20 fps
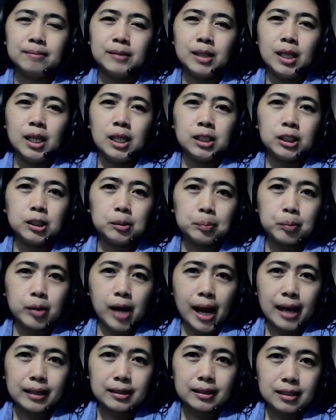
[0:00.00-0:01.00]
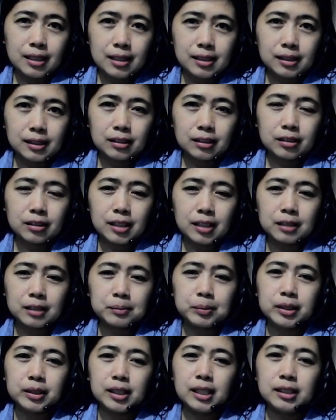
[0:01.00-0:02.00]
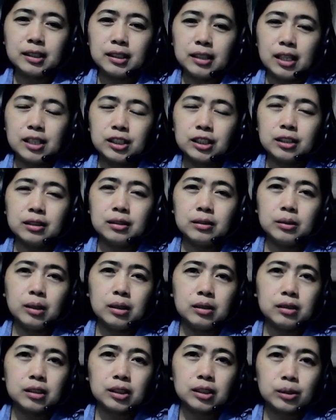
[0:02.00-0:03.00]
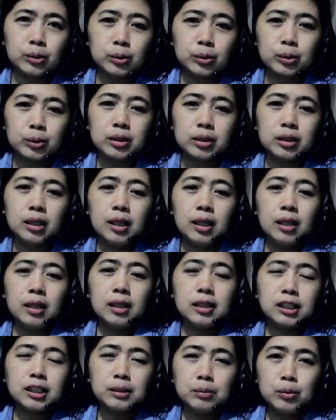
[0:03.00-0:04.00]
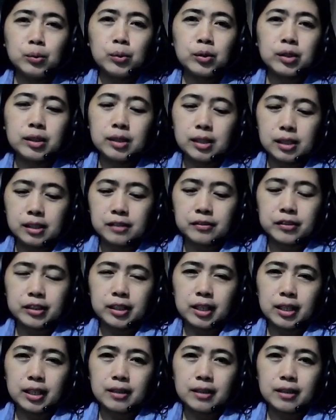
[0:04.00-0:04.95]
So practice correct pronunciation to ensure a smooth delivery.